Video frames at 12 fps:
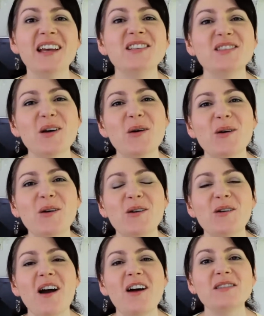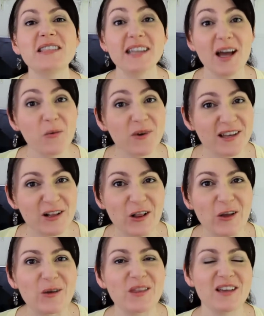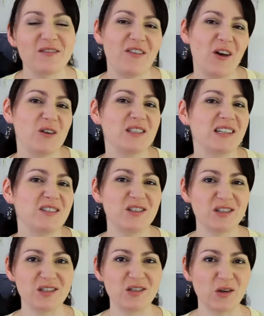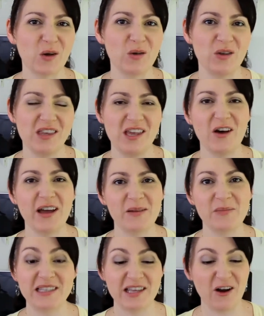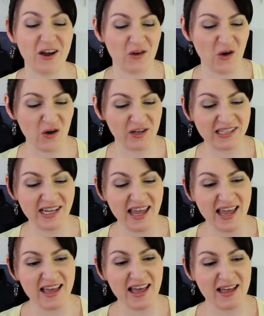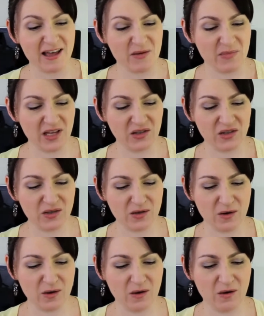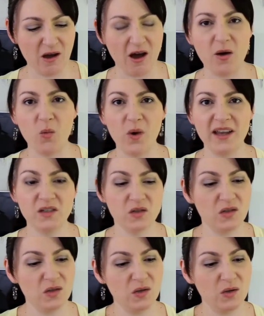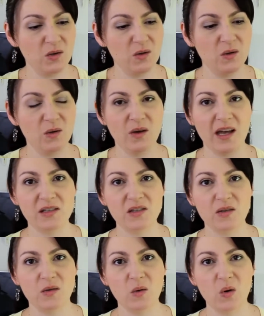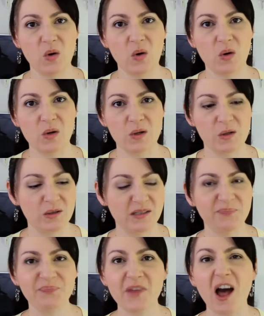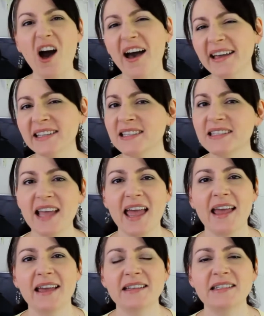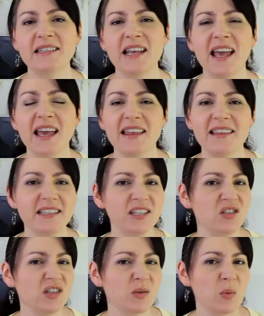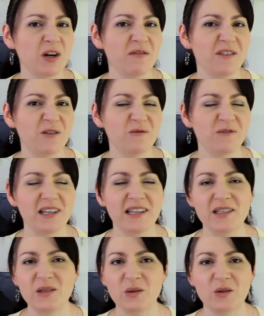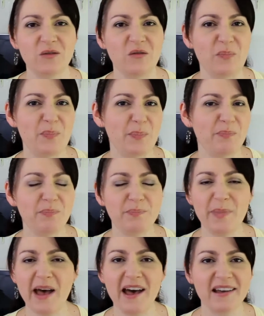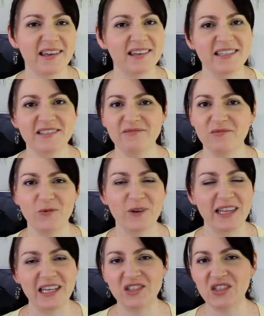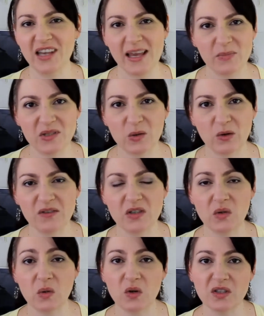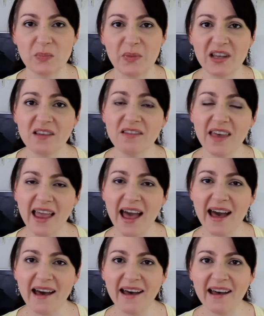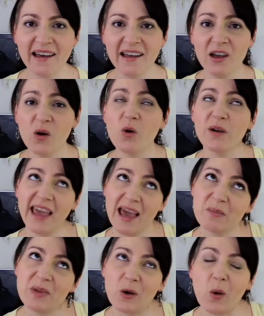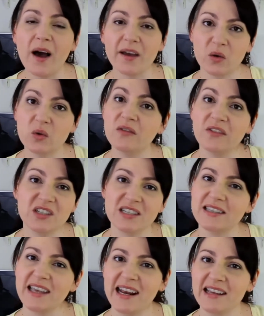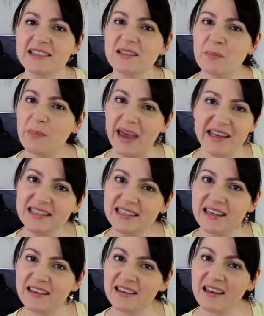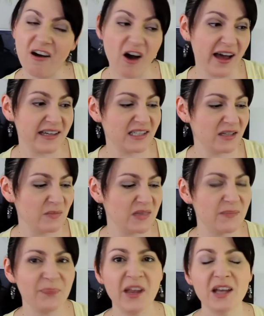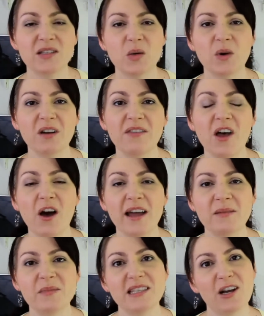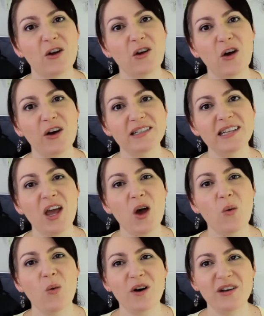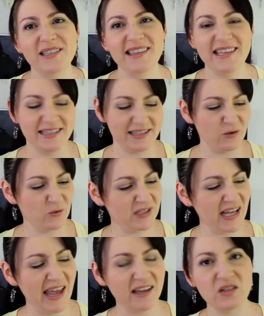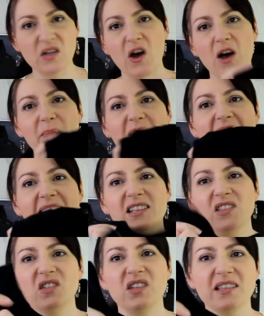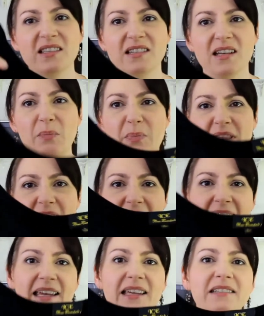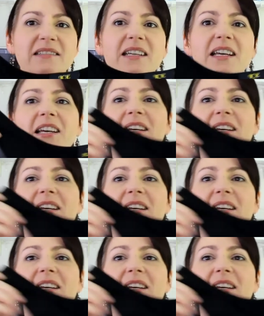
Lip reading: So I'll start with the clothing first and just show you the items that I got. So I went to a store called Ice, and this is just one of the really sort of bargain, really cheap sort of stores, but they are or can be quite good for just getting some basic items. So one of the items that I got was this little tank top, and it's just a plain